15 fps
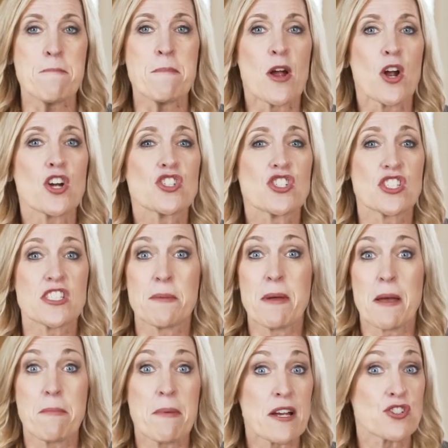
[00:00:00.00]
Marriage is to
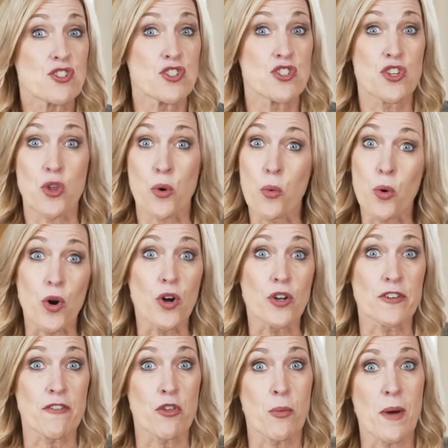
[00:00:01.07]
be a picture to the
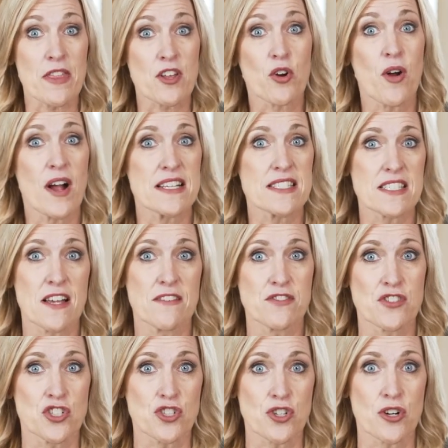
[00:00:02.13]
world of the way that Christ
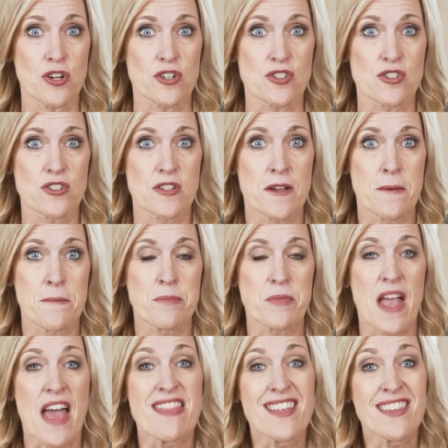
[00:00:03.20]
loves the church.
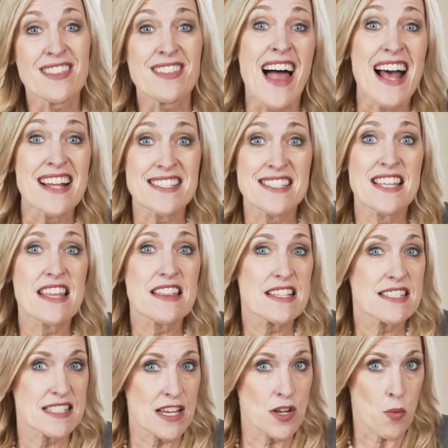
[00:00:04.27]
And the last thing
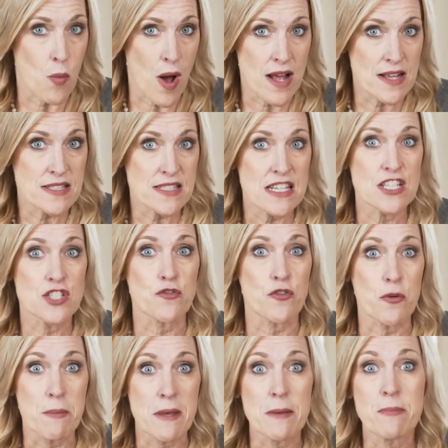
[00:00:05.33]
that Satan wants is
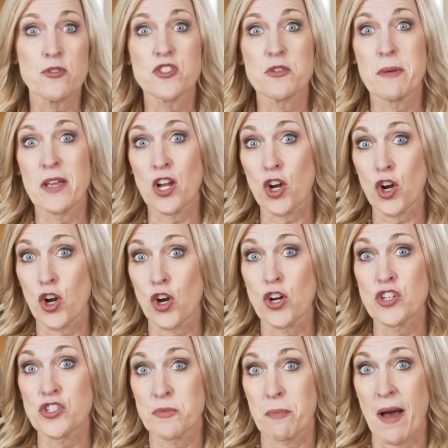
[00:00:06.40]
for people to be
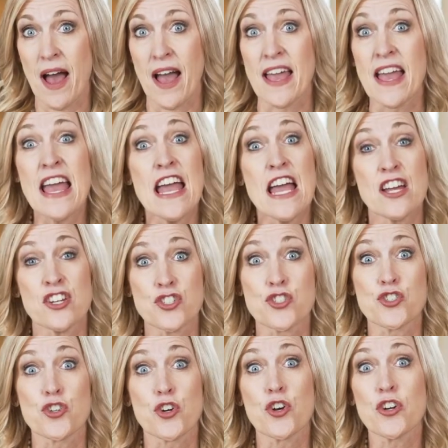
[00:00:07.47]
encouraged by and
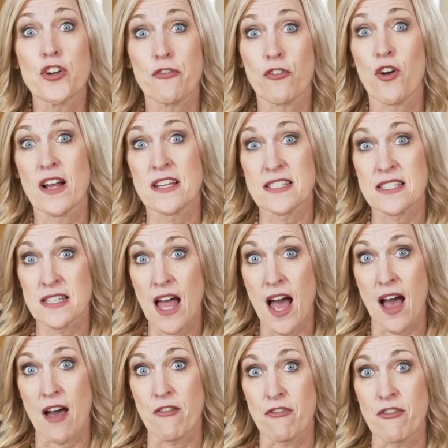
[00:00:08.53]
assured of Christ's
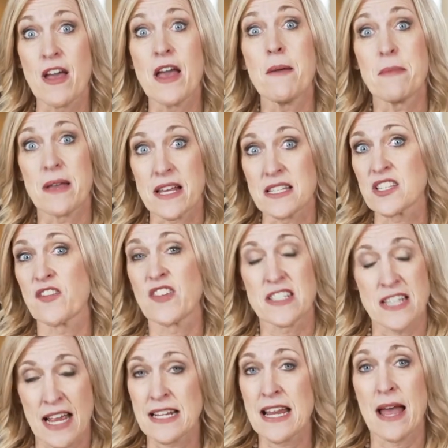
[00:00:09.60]
love because of a
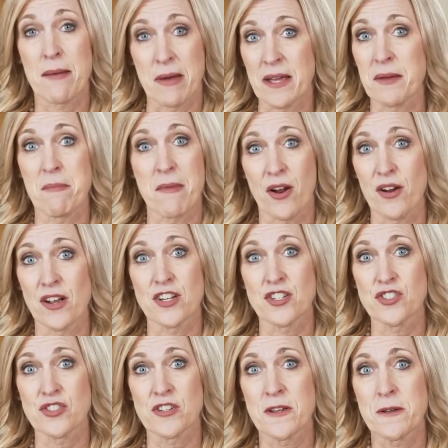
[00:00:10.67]
dynamic
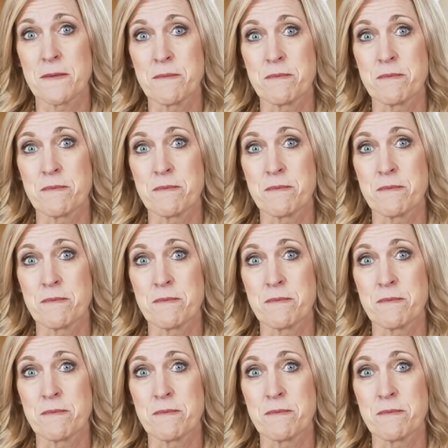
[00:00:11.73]
marriage.